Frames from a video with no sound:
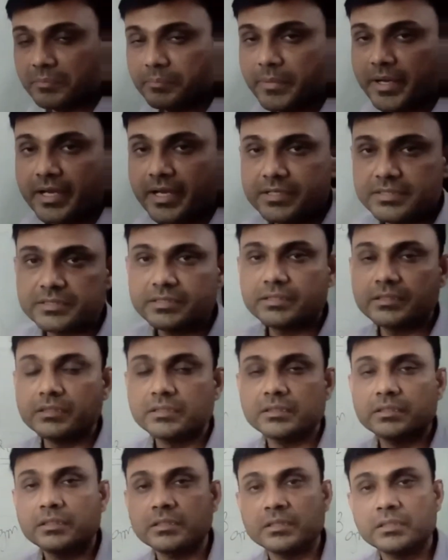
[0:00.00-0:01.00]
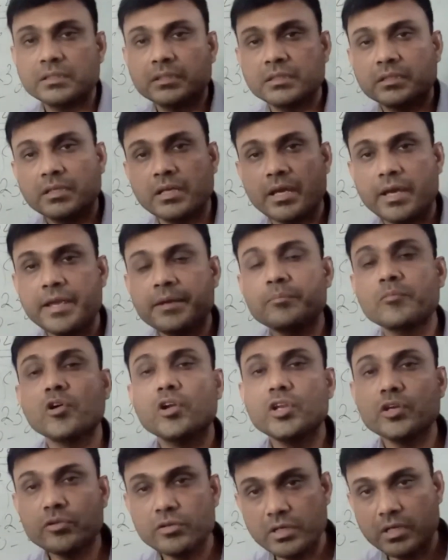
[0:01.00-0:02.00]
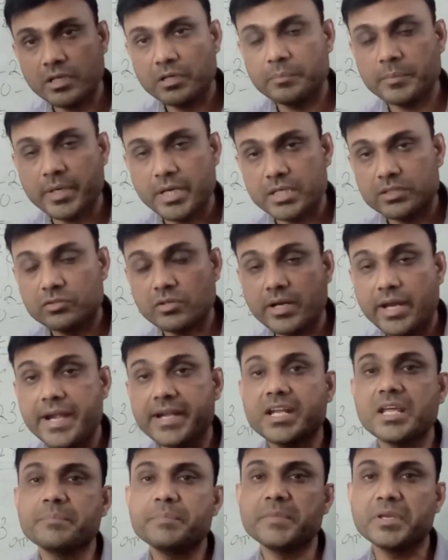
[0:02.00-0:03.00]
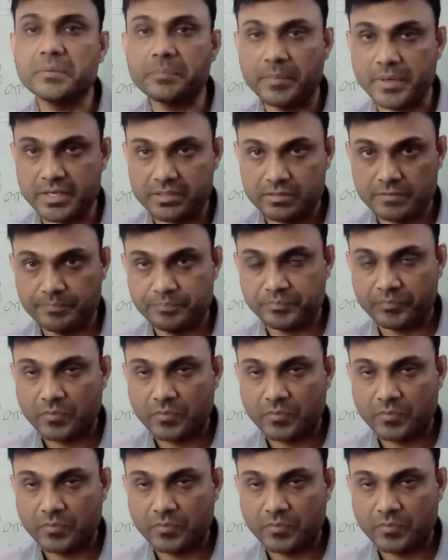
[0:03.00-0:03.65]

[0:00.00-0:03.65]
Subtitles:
mass and molecular mass or atomic mass